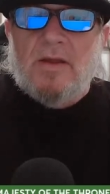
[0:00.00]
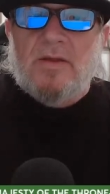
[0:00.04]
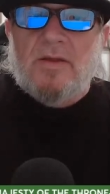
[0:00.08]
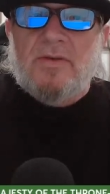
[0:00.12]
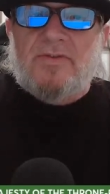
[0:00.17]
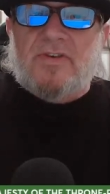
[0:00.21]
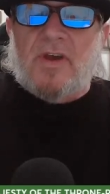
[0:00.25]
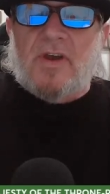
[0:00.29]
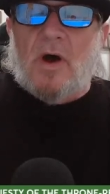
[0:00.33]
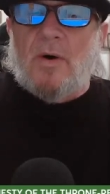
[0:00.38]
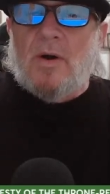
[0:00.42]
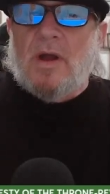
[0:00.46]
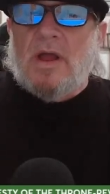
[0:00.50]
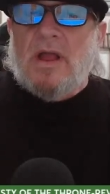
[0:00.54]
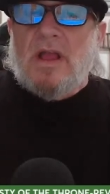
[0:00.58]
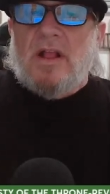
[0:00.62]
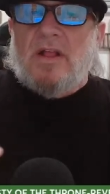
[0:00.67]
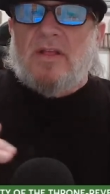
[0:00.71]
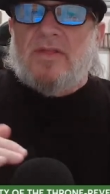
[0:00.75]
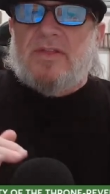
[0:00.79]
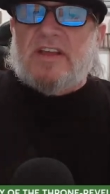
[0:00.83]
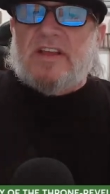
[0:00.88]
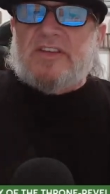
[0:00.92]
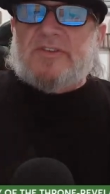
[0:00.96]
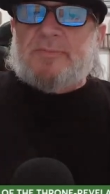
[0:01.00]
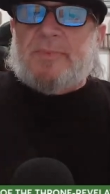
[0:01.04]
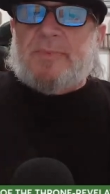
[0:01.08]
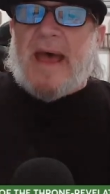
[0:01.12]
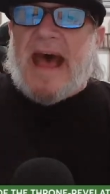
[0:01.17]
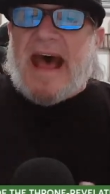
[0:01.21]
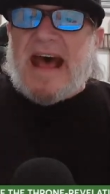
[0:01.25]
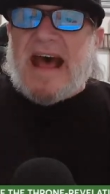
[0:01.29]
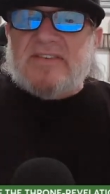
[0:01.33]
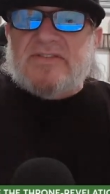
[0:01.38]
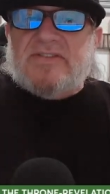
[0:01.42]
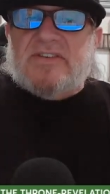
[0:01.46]
So this
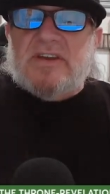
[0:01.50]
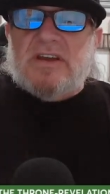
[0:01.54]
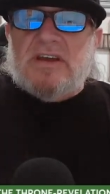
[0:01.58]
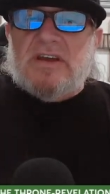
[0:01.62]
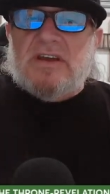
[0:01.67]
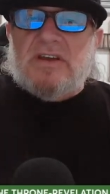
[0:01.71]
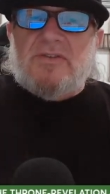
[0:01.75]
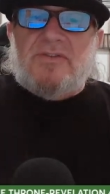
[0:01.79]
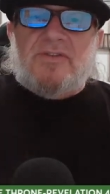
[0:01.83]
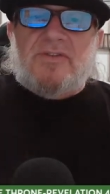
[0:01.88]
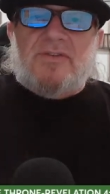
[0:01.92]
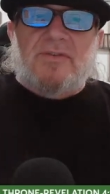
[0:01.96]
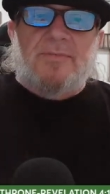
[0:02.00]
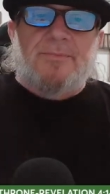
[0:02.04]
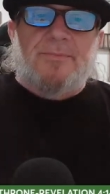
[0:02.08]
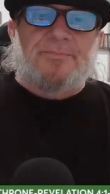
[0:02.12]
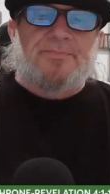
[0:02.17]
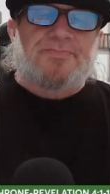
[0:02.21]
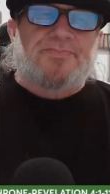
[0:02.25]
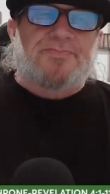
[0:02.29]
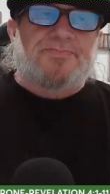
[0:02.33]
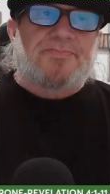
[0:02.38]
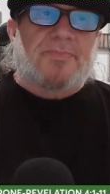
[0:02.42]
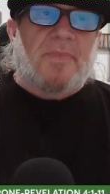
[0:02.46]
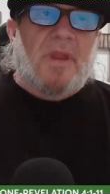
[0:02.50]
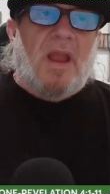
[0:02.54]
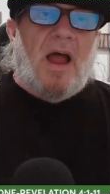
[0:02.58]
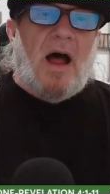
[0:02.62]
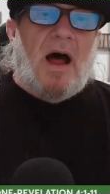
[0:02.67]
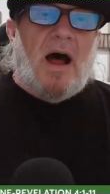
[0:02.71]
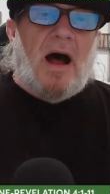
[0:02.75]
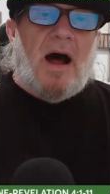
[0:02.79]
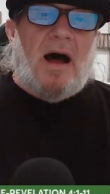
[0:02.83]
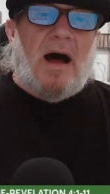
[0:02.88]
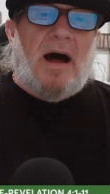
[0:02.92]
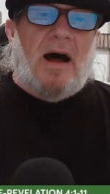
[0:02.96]
passage
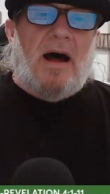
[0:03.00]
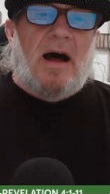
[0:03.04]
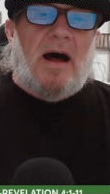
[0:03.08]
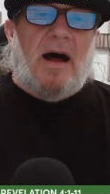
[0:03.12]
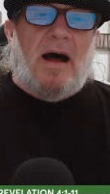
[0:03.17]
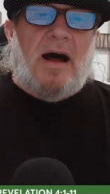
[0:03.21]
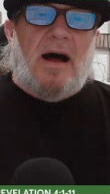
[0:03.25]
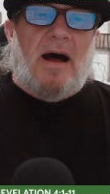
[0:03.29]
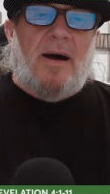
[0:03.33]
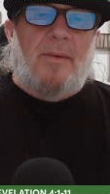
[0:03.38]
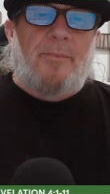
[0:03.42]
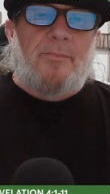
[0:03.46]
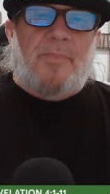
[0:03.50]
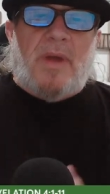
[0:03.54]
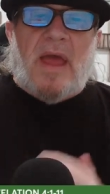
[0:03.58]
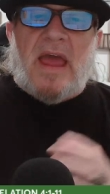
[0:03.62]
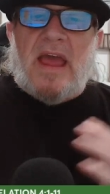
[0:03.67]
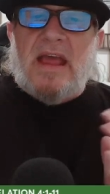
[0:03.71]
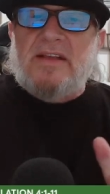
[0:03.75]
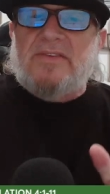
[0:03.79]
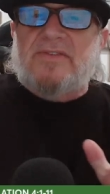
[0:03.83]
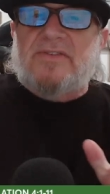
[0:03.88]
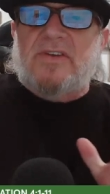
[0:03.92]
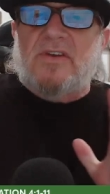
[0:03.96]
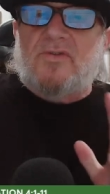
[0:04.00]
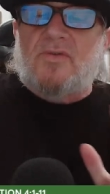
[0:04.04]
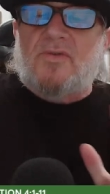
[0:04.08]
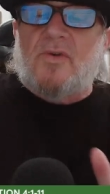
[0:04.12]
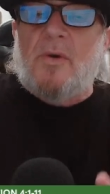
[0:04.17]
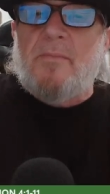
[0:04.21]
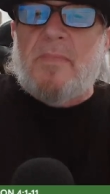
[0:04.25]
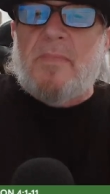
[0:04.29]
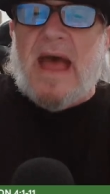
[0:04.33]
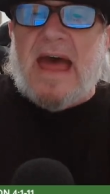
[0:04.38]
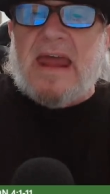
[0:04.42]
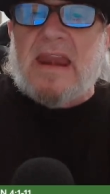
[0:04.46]
uh, uh, paints a
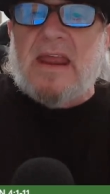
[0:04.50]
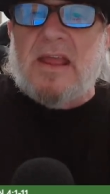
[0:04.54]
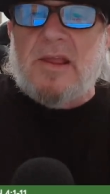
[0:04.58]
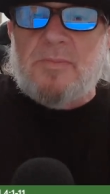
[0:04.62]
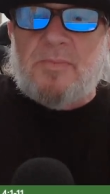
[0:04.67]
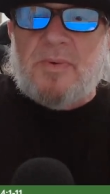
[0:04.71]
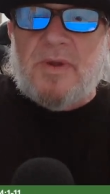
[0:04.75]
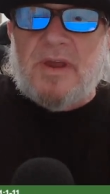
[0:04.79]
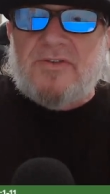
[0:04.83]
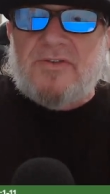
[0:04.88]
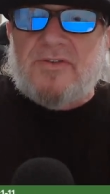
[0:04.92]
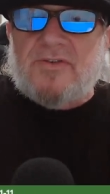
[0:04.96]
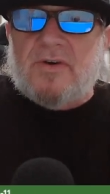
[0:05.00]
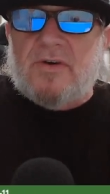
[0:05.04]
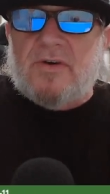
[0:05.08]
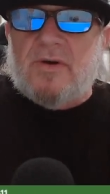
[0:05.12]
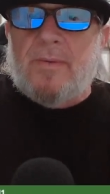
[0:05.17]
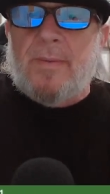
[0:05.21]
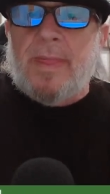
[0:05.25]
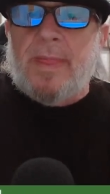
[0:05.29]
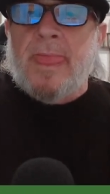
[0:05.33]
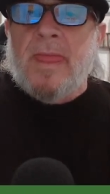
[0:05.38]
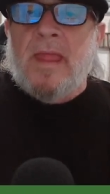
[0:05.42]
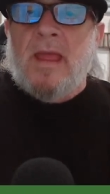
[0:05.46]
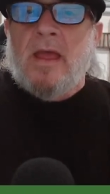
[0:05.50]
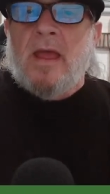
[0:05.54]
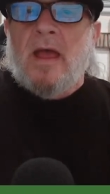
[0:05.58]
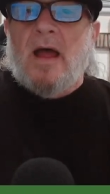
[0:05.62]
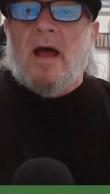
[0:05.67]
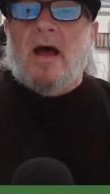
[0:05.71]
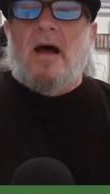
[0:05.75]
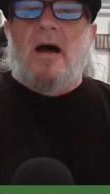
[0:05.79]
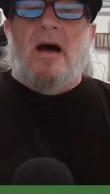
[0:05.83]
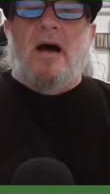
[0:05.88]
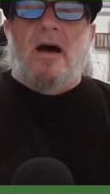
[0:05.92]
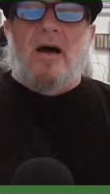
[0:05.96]
dramatic picture
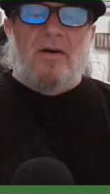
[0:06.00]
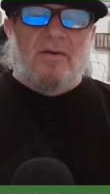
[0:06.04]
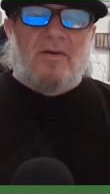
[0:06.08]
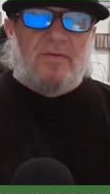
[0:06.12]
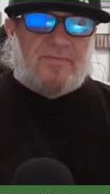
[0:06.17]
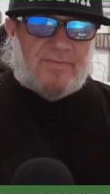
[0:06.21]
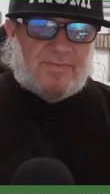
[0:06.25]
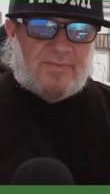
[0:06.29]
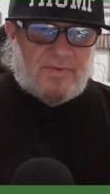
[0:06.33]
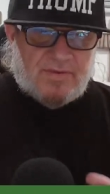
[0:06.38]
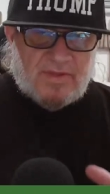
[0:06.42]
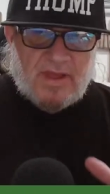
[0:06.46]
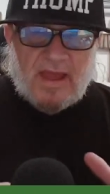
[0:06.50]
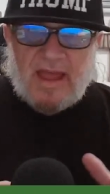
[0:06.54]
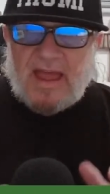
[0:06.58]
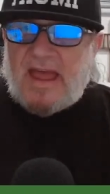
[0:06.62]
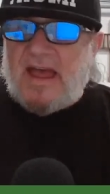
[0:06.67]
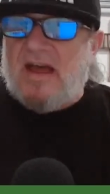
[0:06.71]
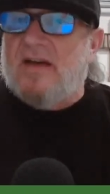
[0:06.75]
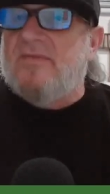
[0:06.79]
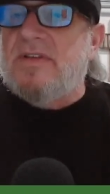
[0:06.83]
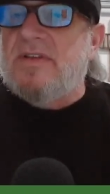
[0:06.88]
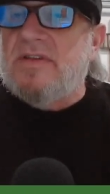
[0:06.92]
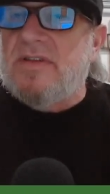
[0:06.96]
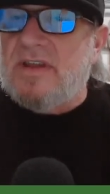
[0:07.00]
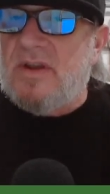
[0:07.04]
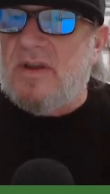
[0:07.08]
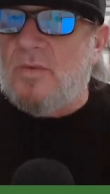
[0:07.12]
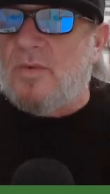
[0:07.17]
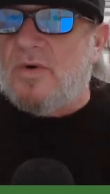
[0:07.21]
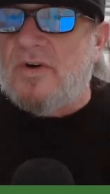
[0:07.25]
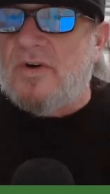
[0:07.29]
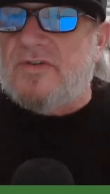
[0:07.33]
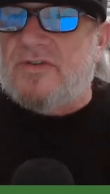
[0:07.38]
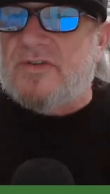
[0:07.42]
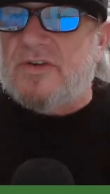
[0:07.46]
of the heavenly
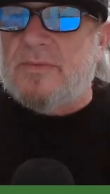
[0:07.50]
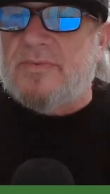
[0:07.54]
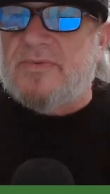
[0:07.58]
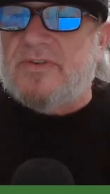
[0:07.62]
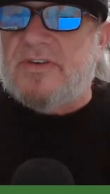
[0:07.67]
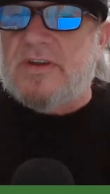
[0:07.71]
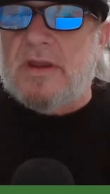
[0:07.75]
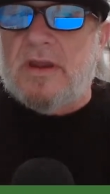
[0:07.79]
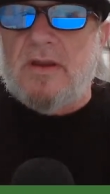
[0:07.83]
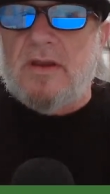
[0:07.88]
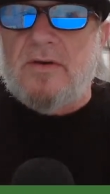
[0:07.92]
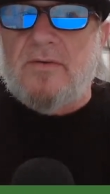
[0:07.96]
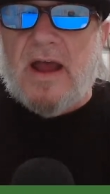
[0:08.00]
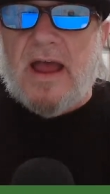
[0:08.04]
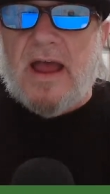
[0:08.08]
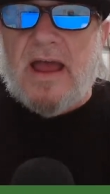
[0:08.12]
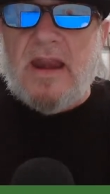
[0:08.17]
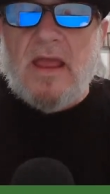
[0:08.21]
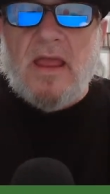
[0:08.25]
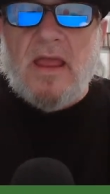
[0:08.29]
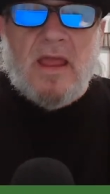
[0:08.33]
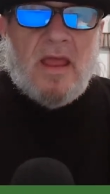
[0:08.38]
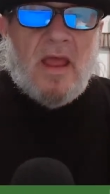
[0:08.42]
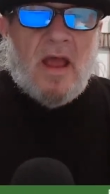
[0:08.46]
worship scene, right?